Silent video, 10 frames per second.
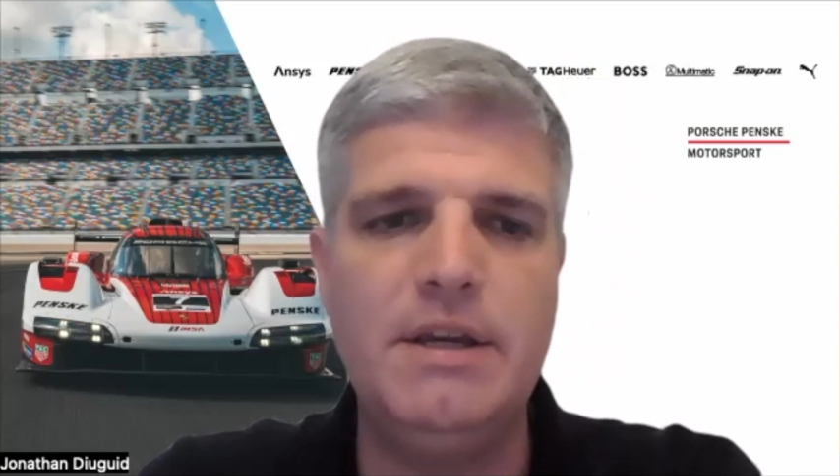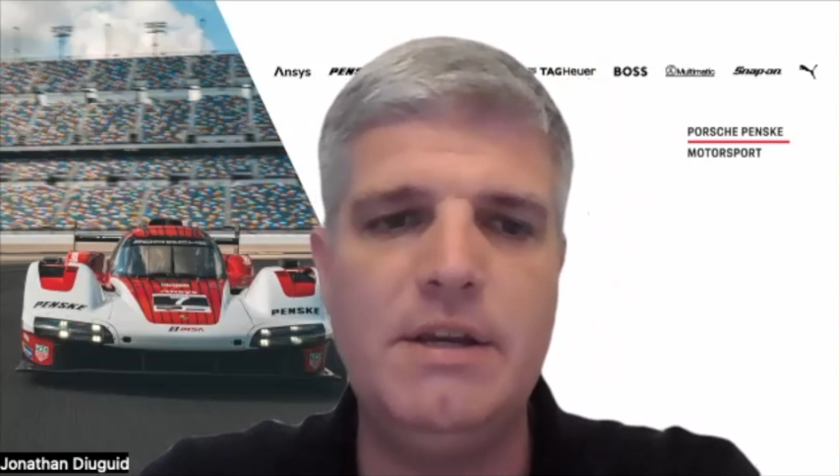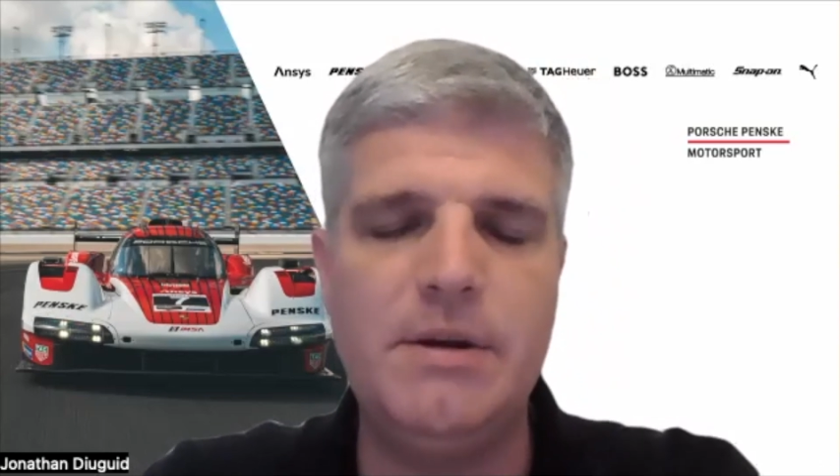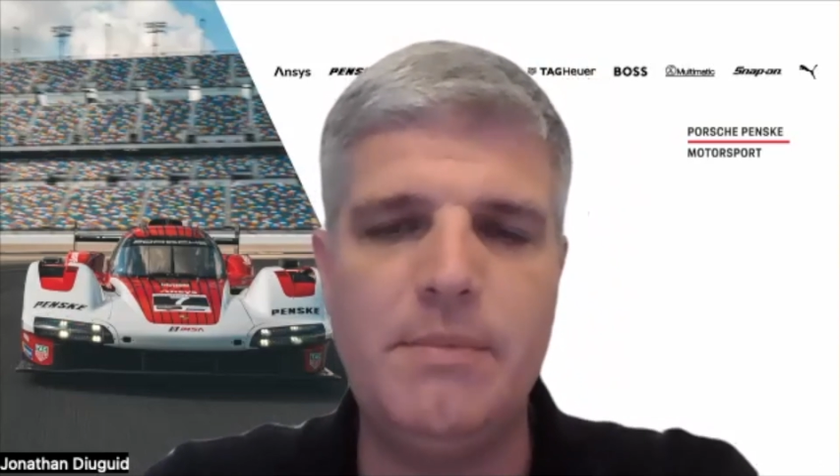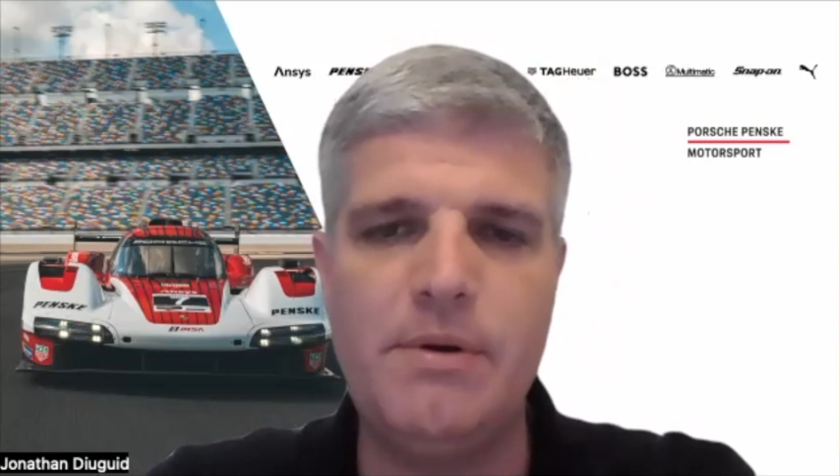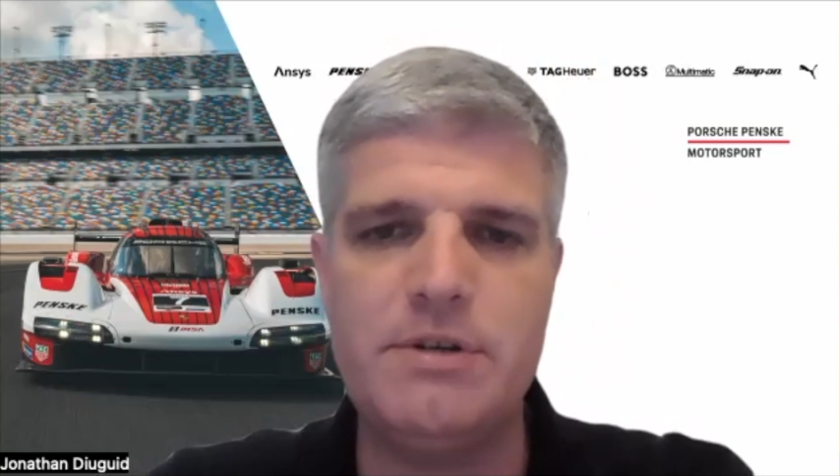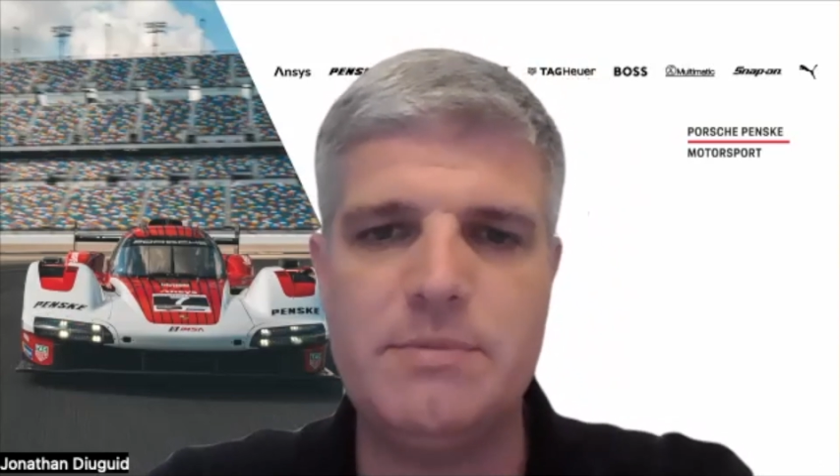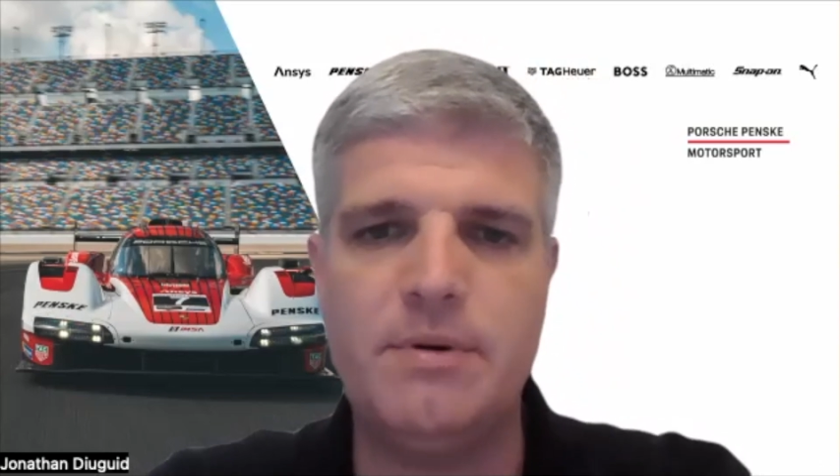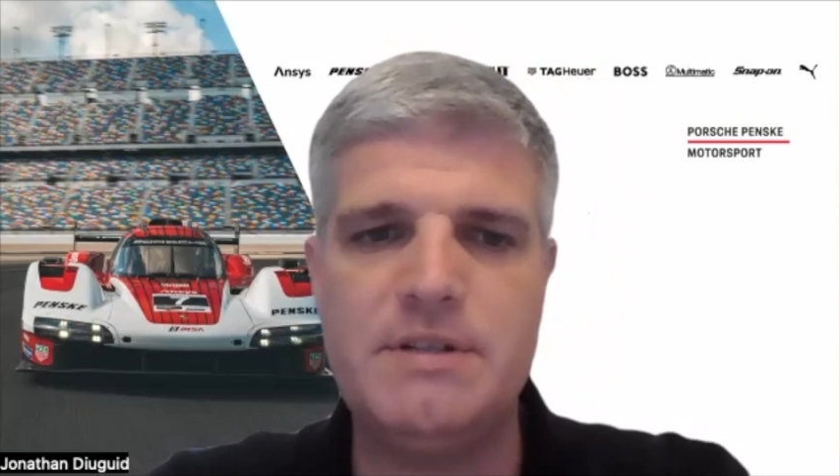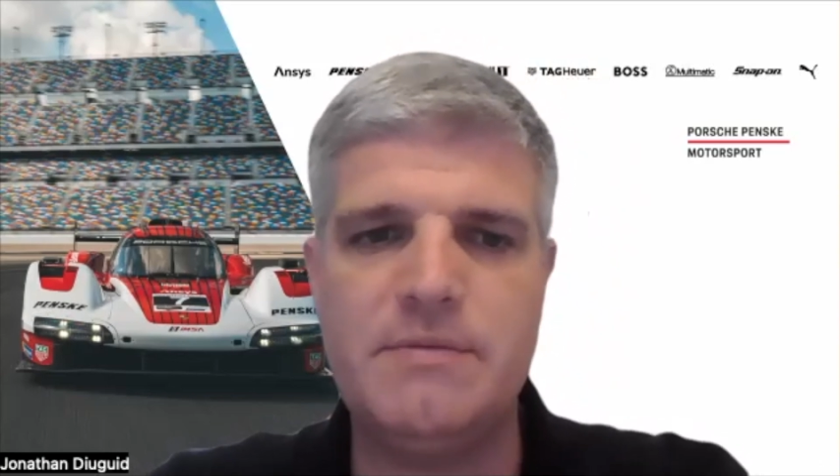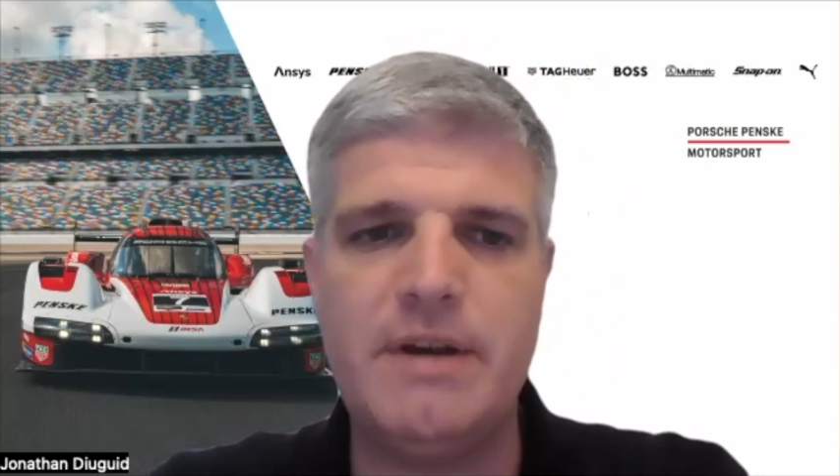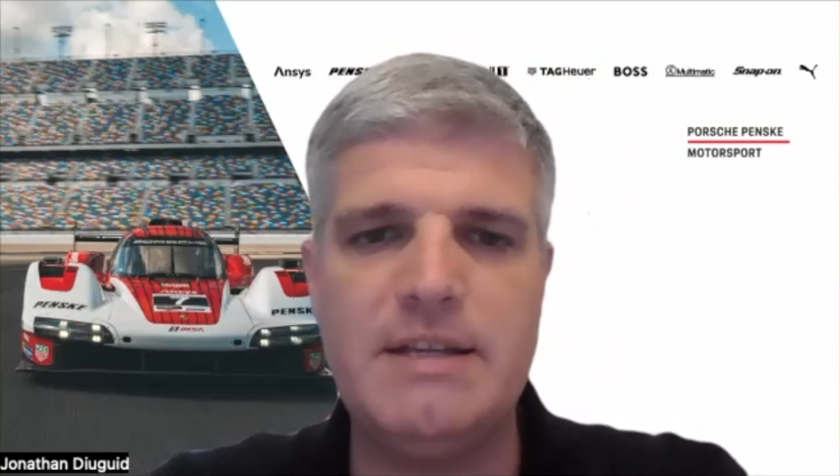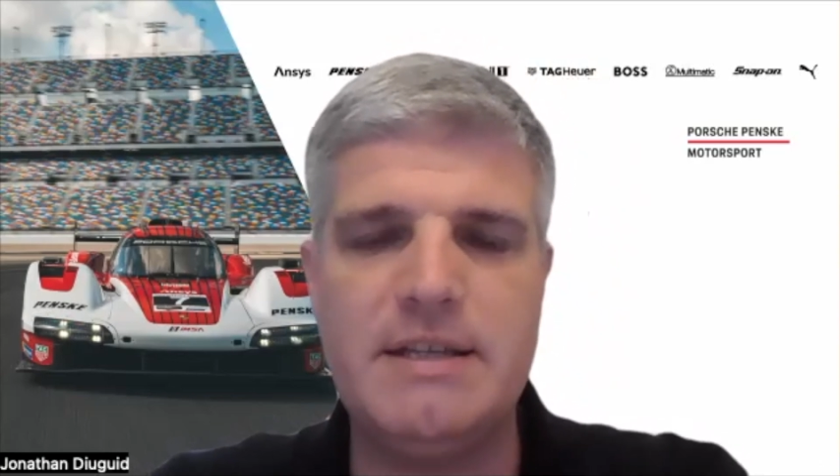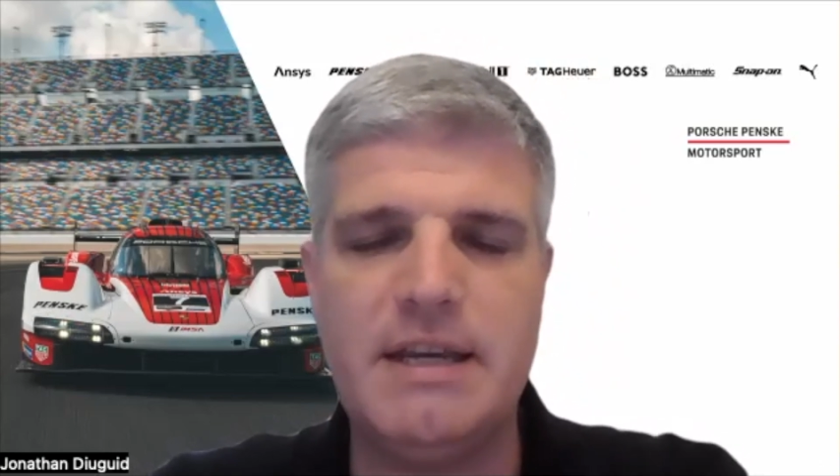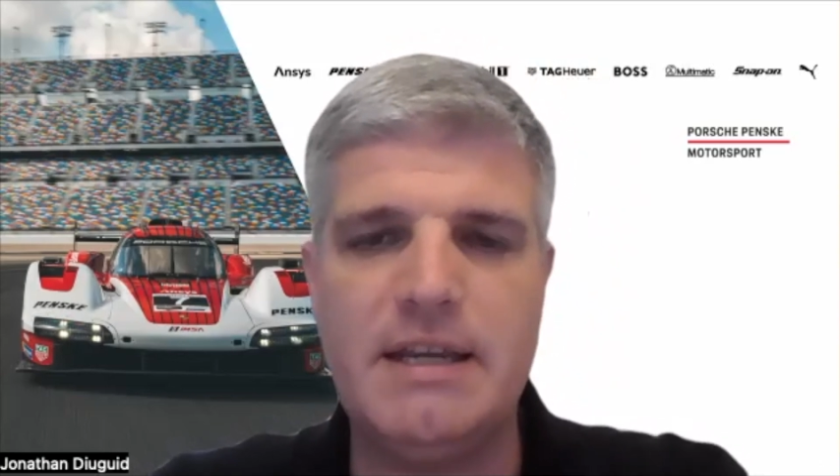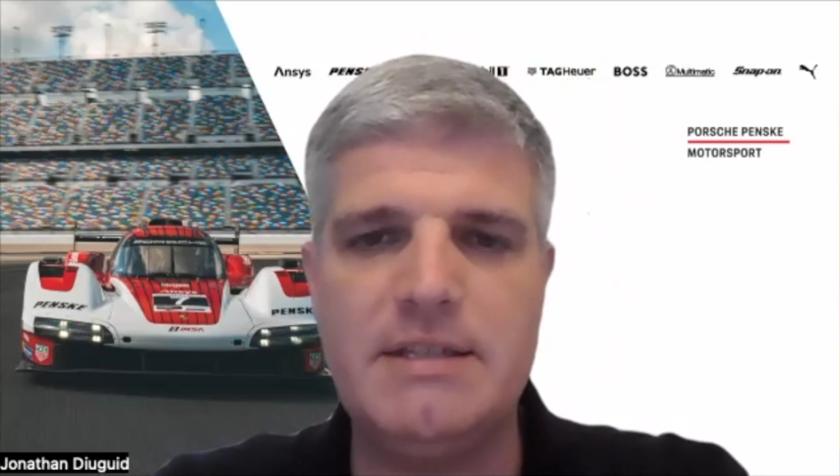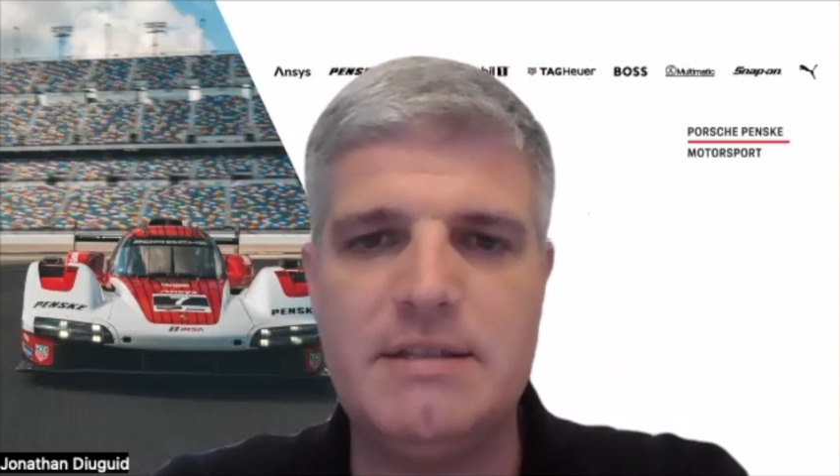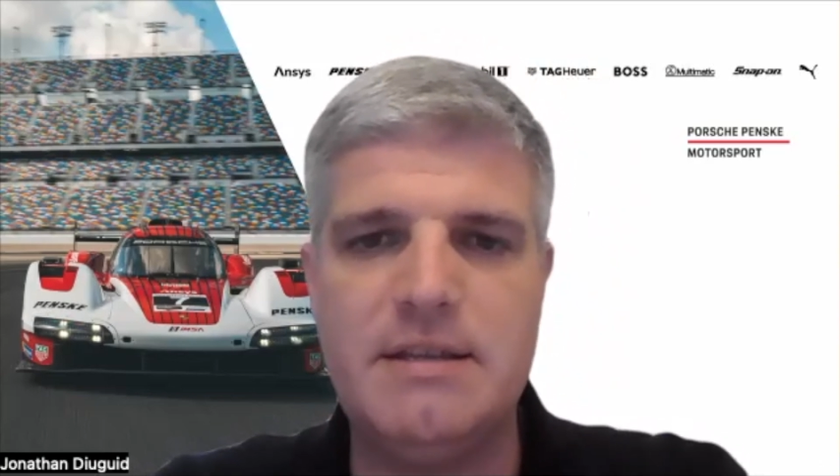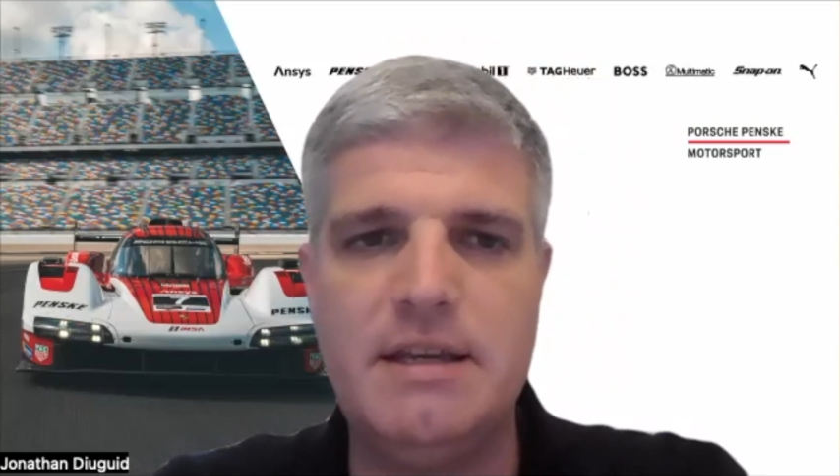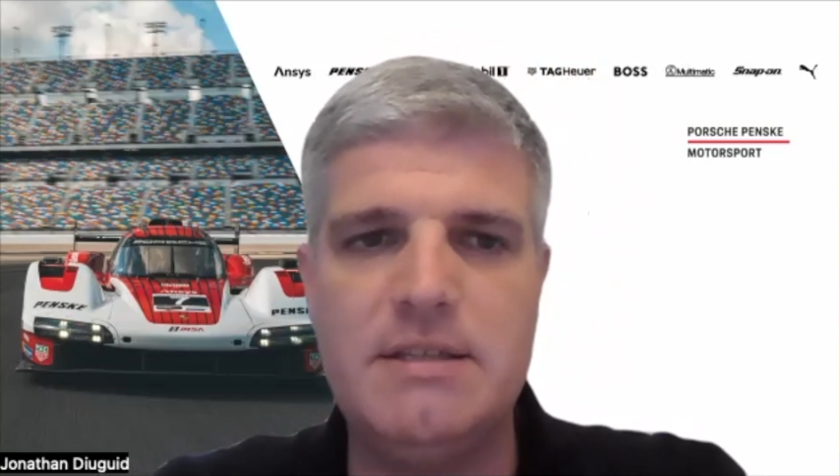Motorsports and racing is